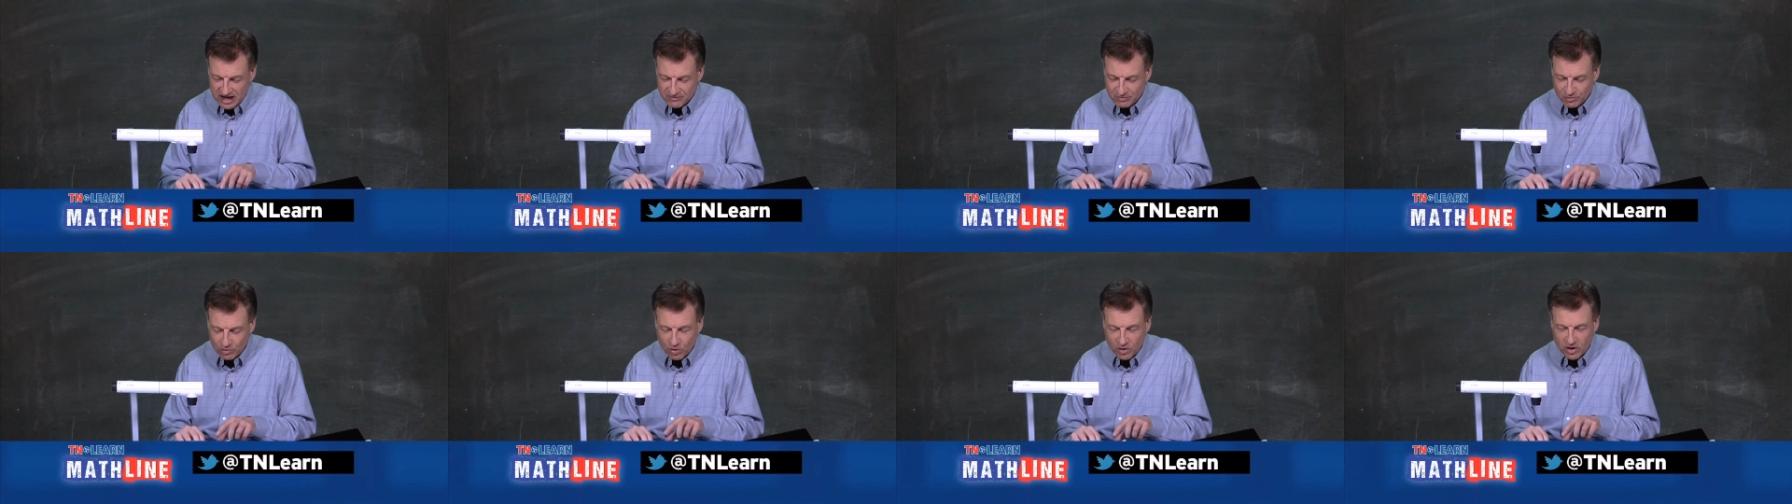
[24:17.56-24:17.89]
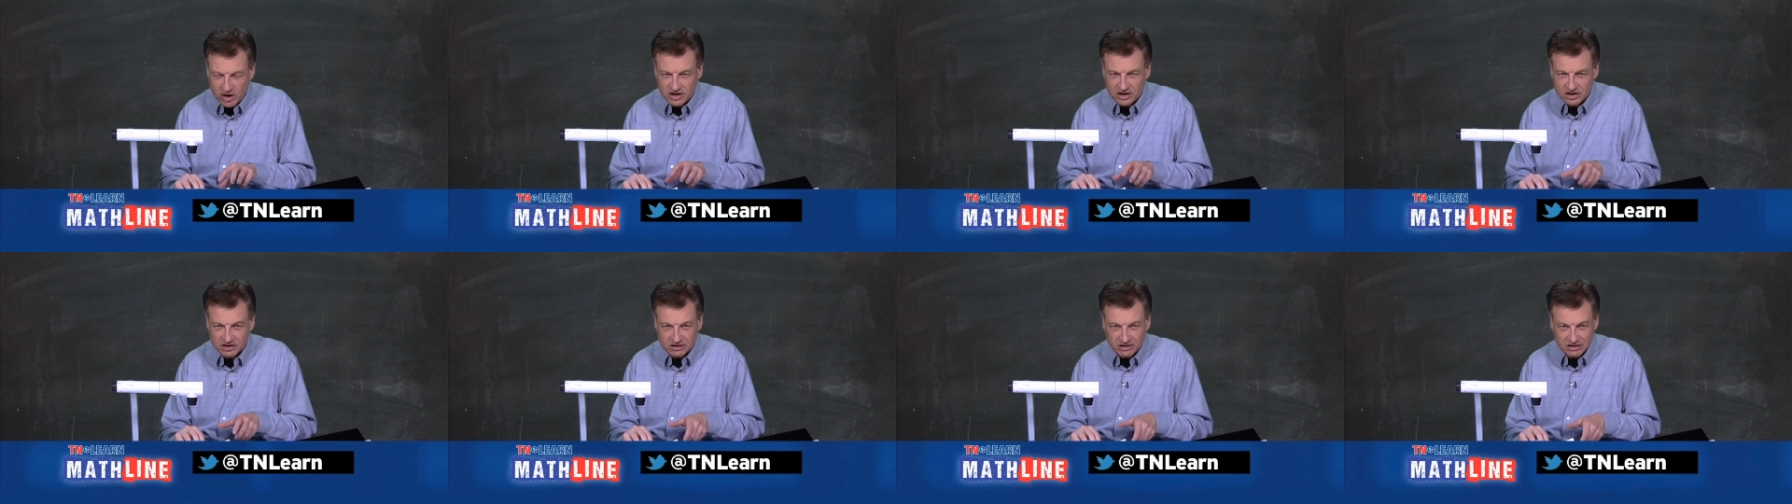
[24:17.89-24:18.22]
have
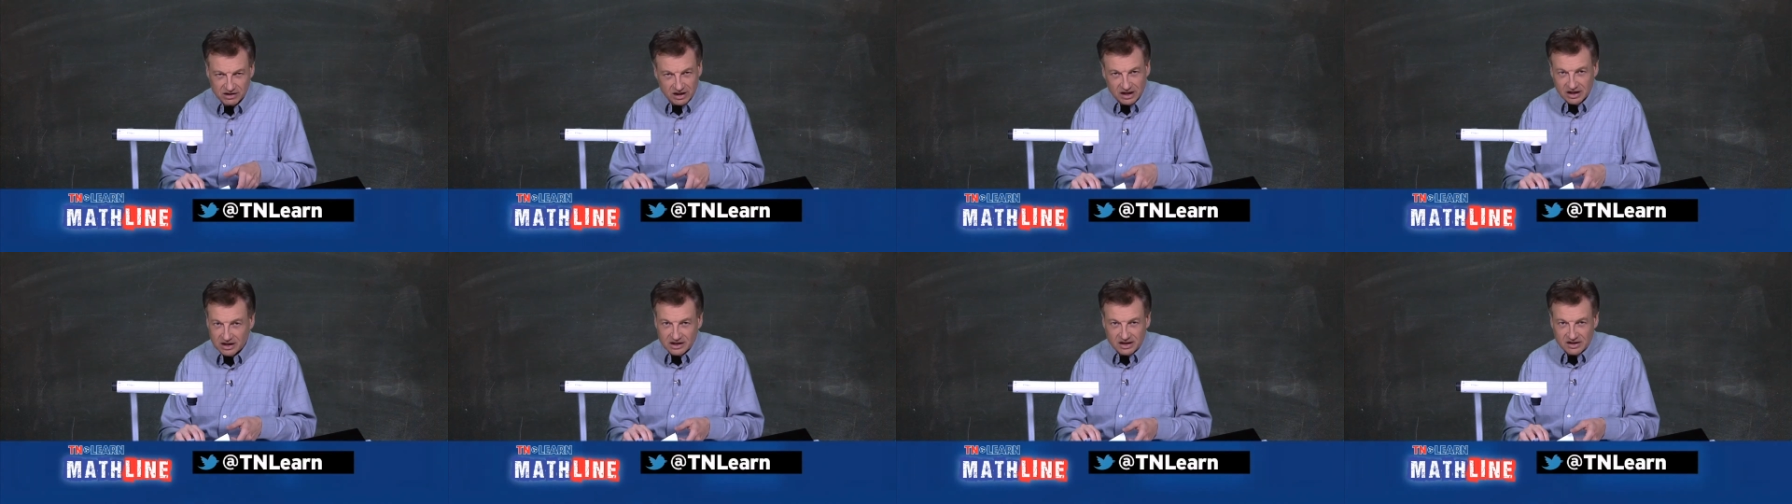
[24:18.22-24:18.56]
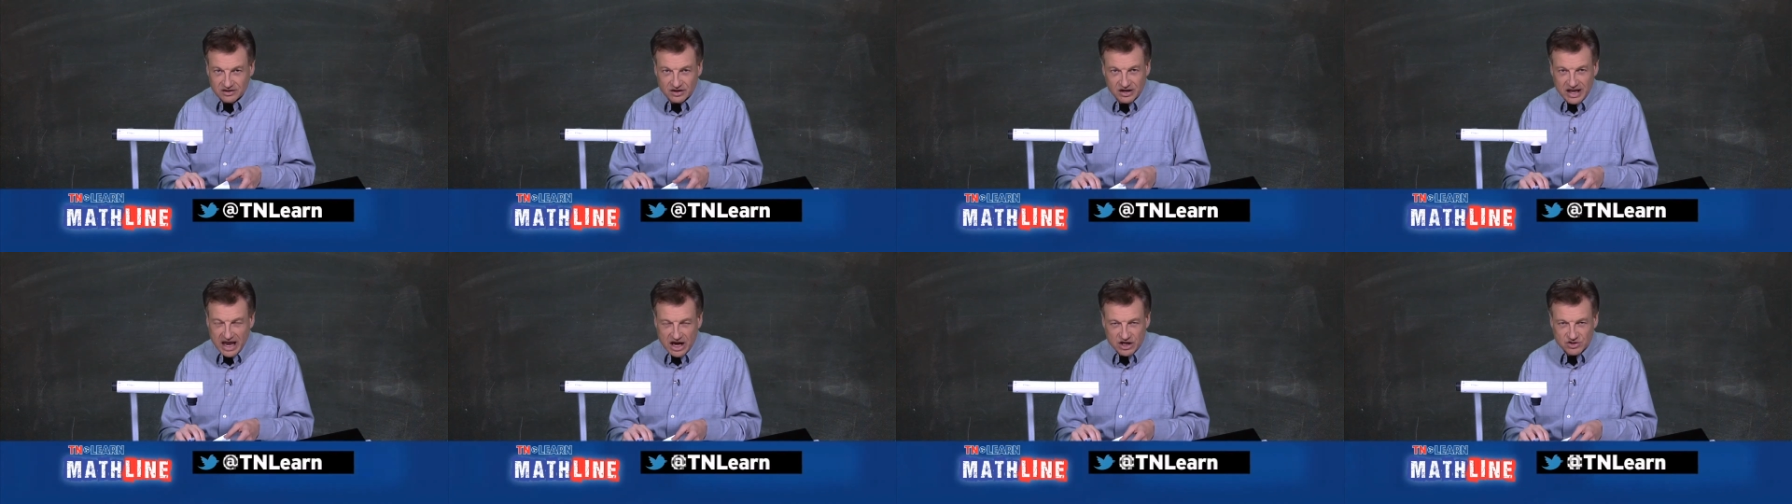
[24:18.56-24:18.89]
more, and
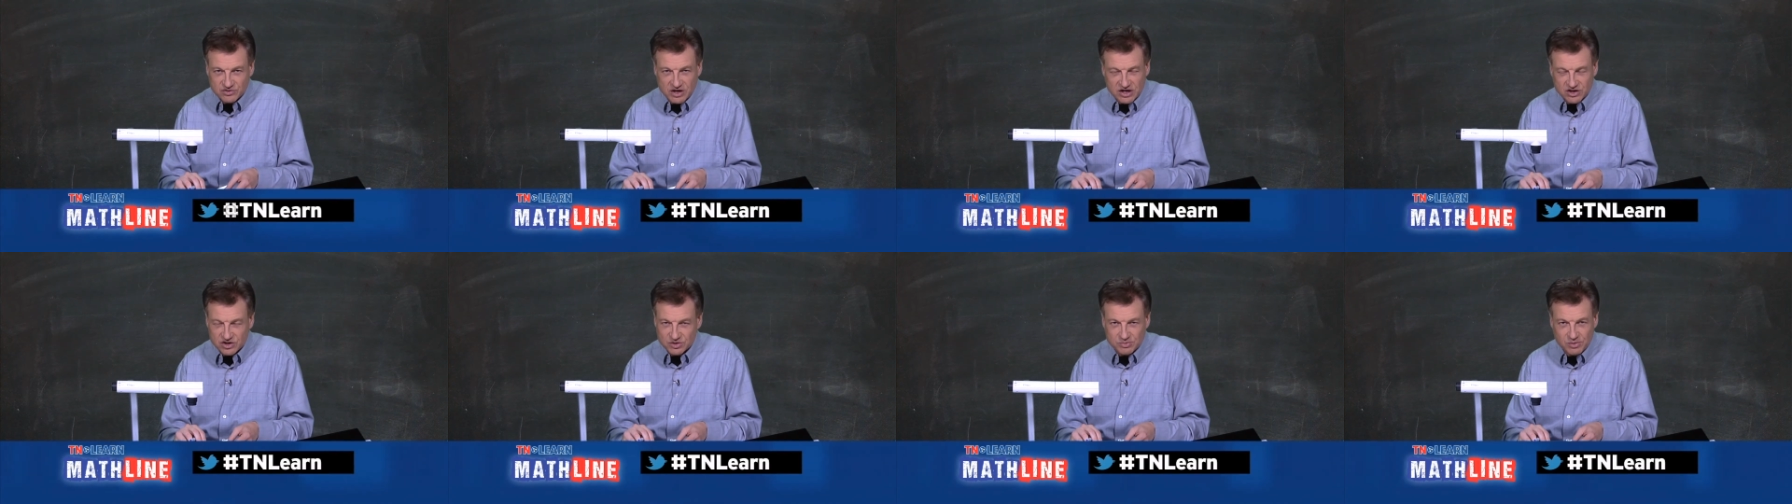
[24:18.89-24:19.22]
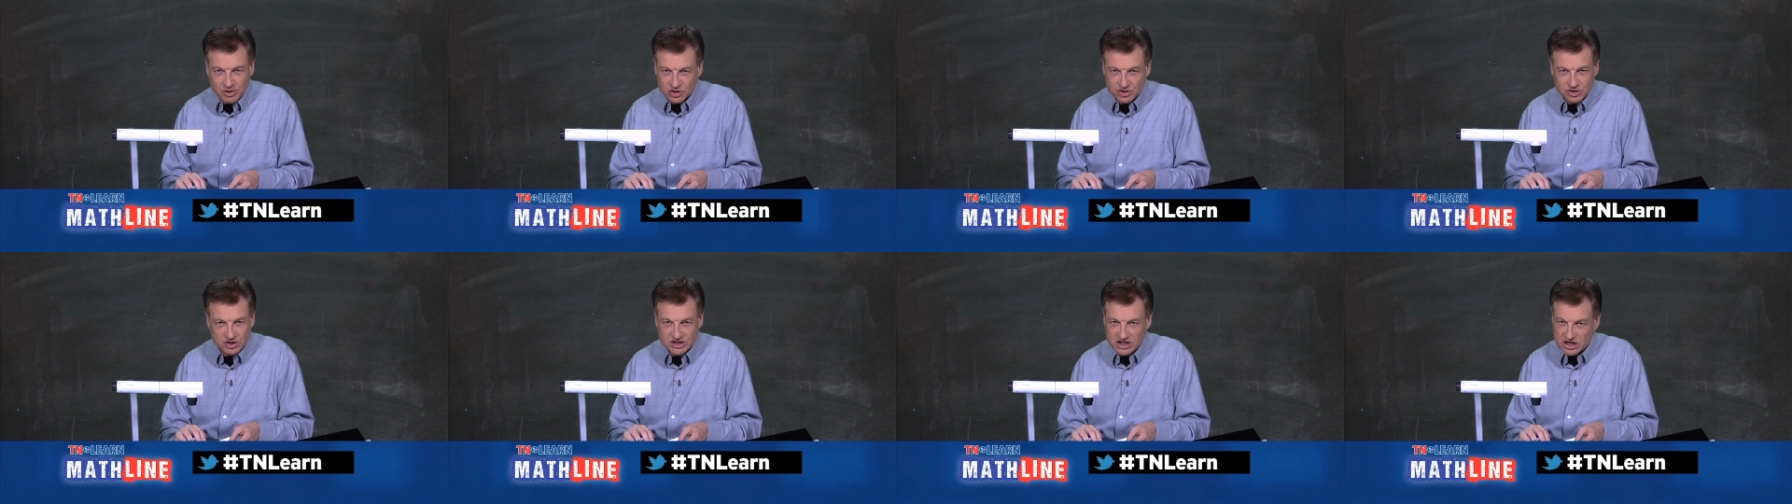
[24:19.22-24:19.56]
the cash register
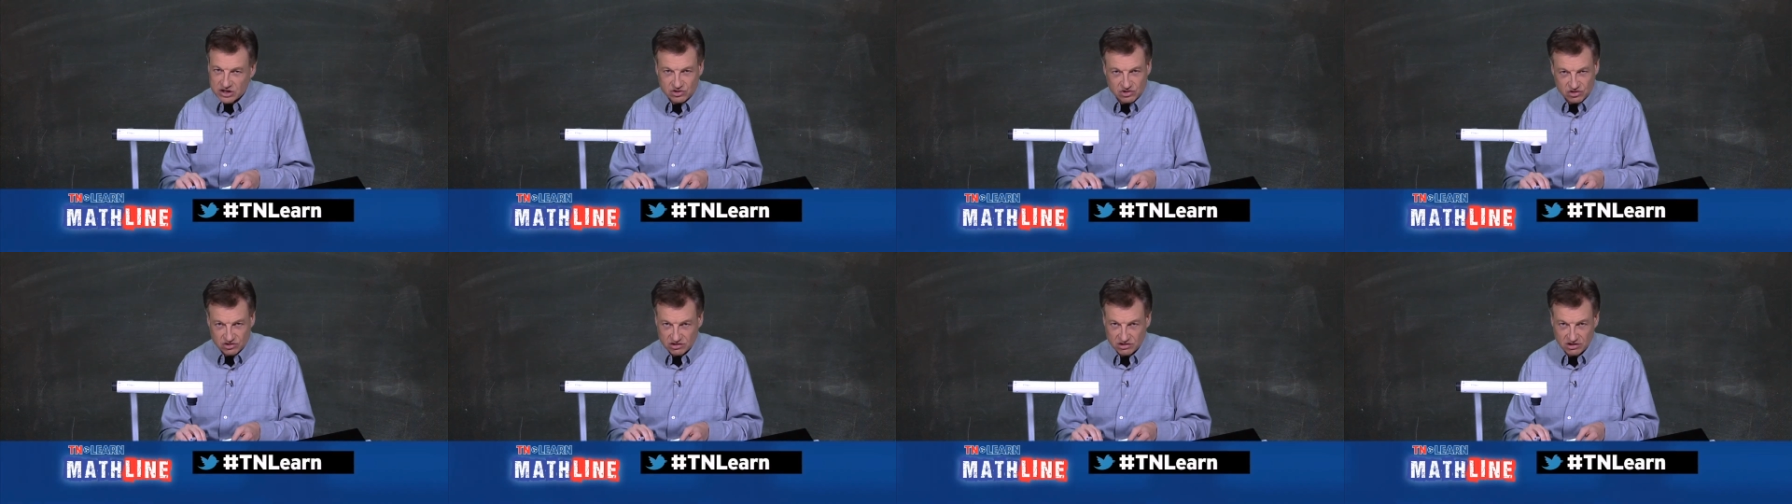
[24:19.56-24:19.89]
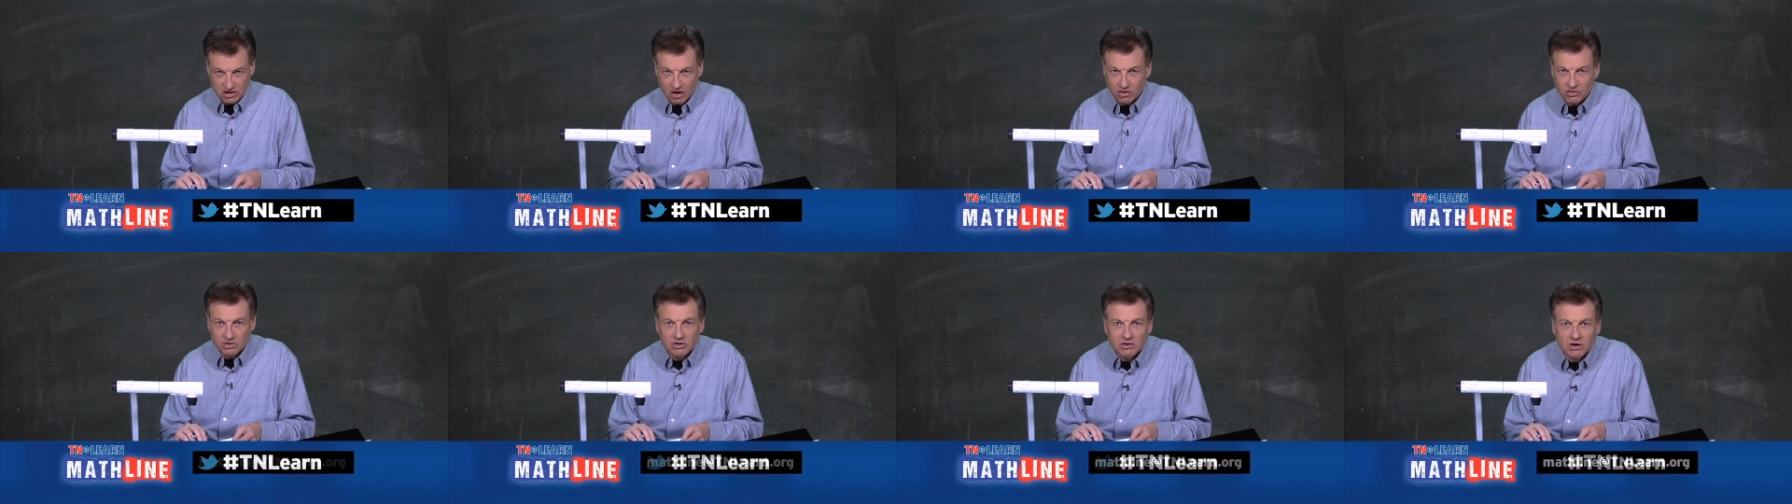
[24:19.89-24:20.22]
person says,
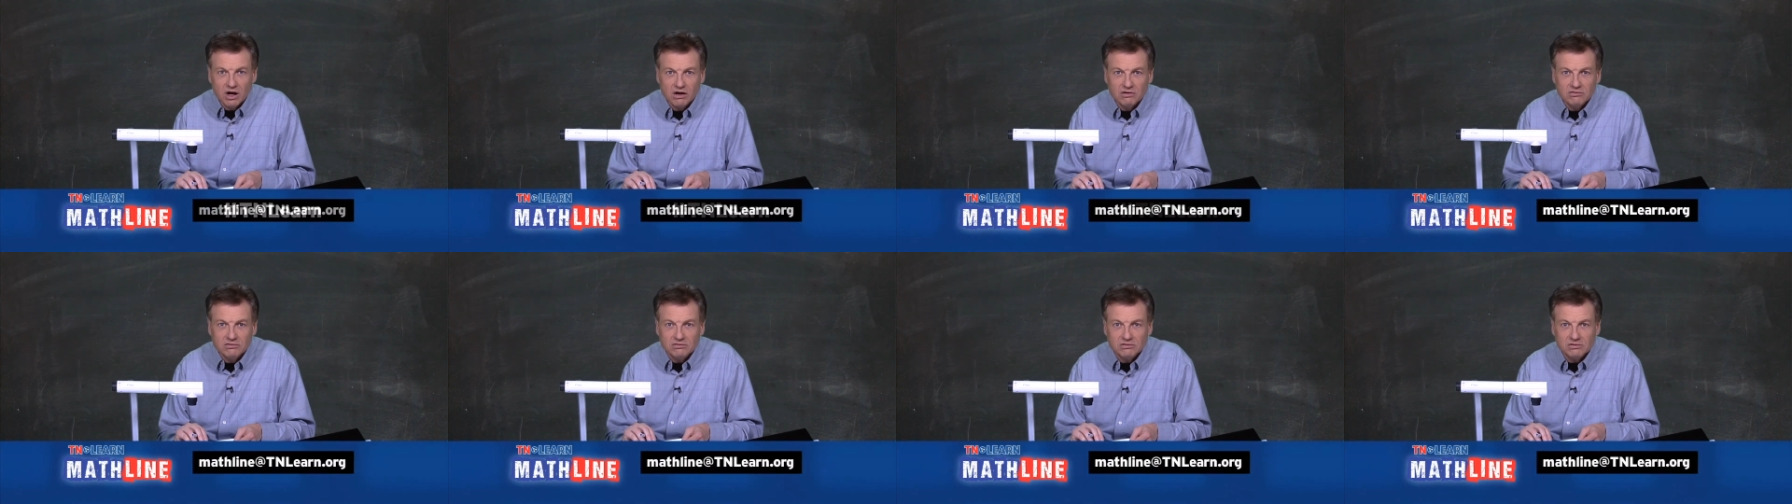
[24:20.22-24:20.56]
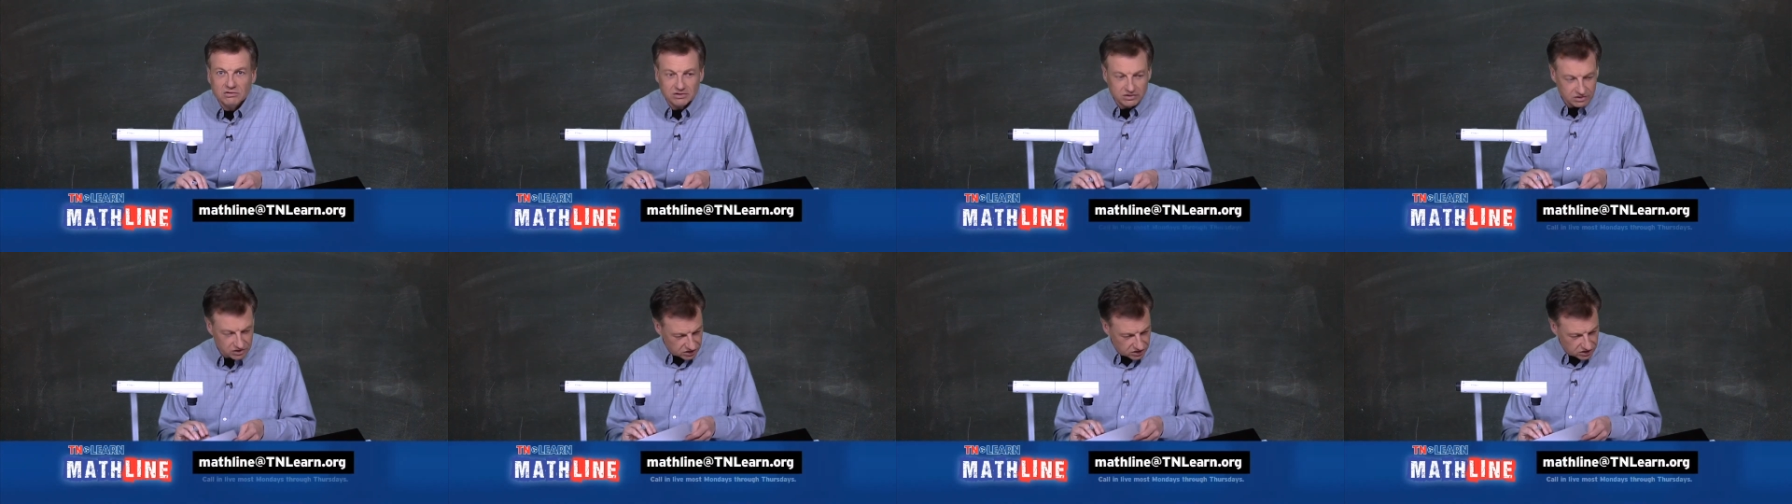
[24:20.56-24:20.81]
no, you don't.